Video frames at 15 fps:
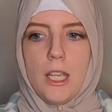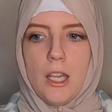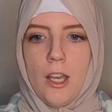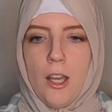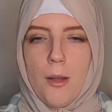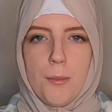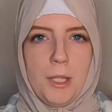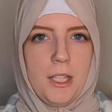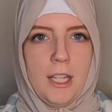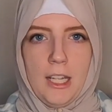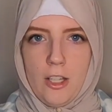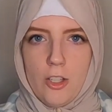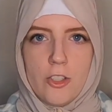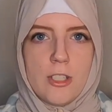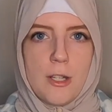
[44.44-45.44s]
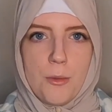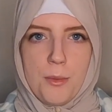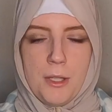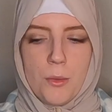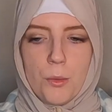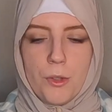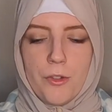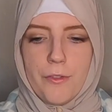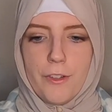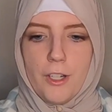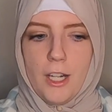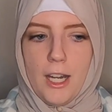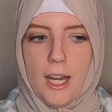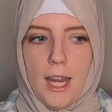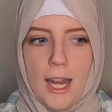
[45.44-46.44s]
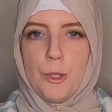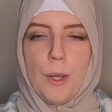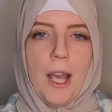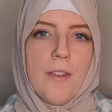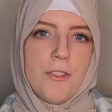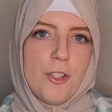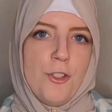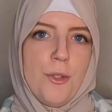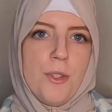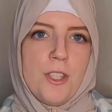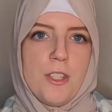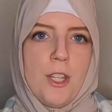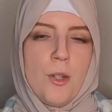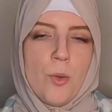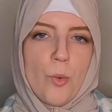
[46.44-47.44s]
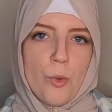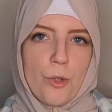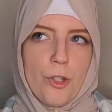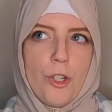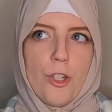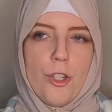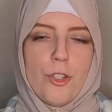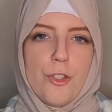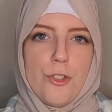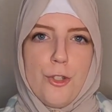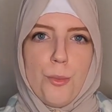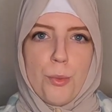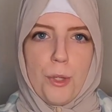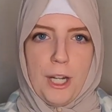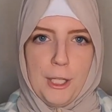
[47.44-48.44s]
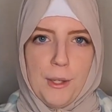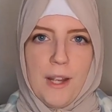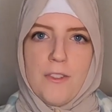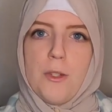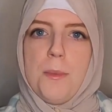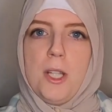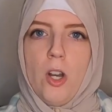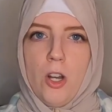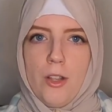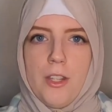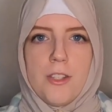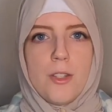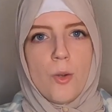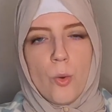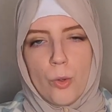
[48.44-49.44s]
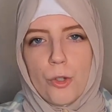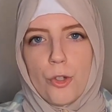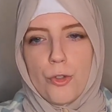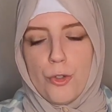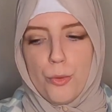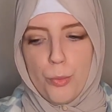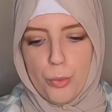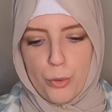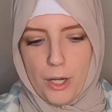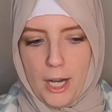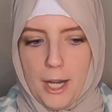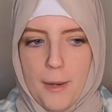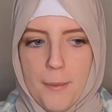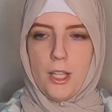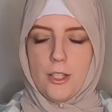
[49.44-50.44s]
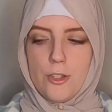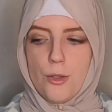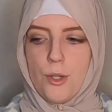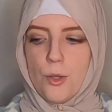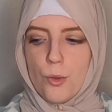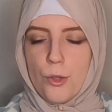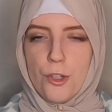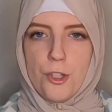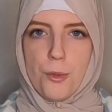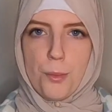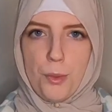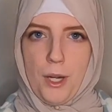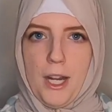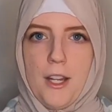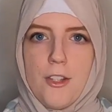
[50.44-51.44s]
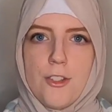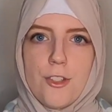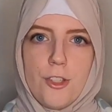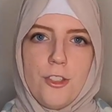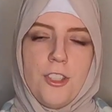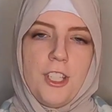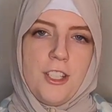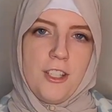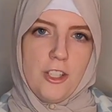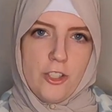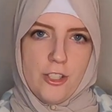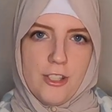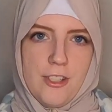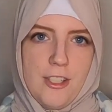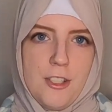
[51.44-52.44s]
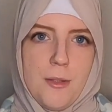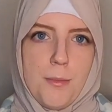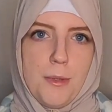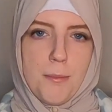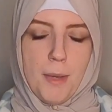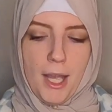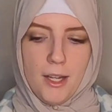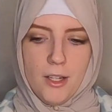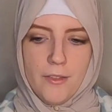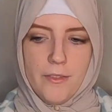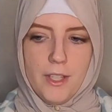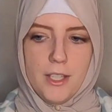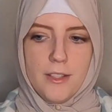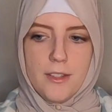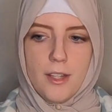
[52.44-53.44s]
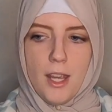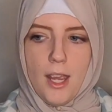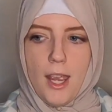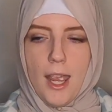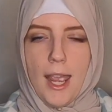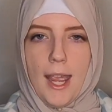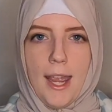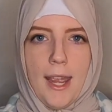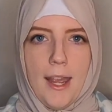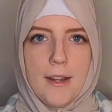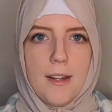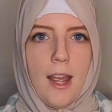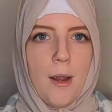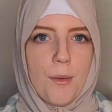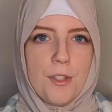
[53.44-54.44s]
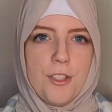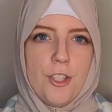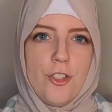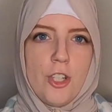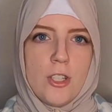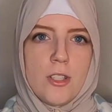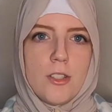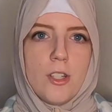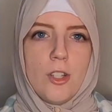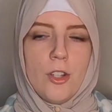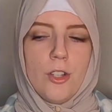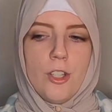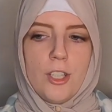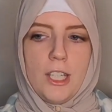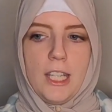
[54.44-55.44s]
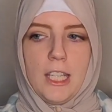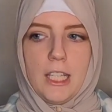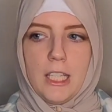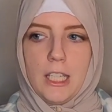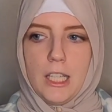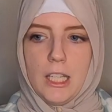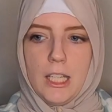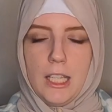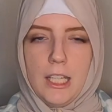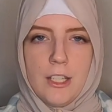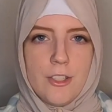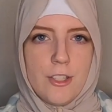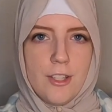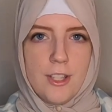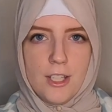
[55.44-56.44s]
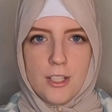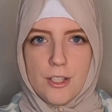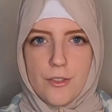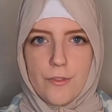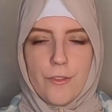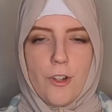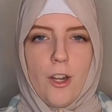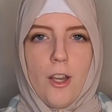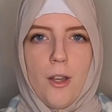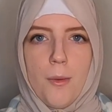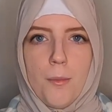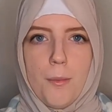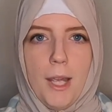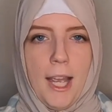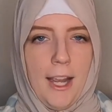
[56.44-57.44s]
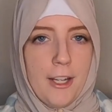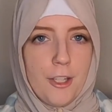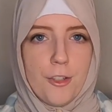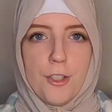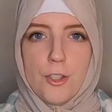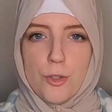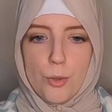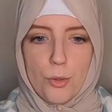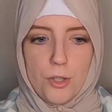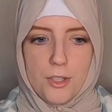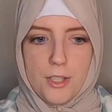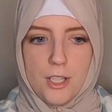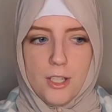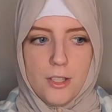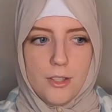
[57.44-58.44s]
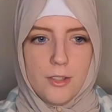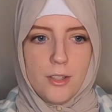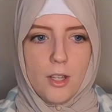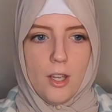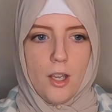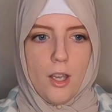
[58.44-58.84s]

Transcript: In English, that would be the word for it. You have to do this in order to pray. You have to be on this in order to pray. So in order to pray, certain conditions need to be met of this, and I would suggest looking into this from accurate sources.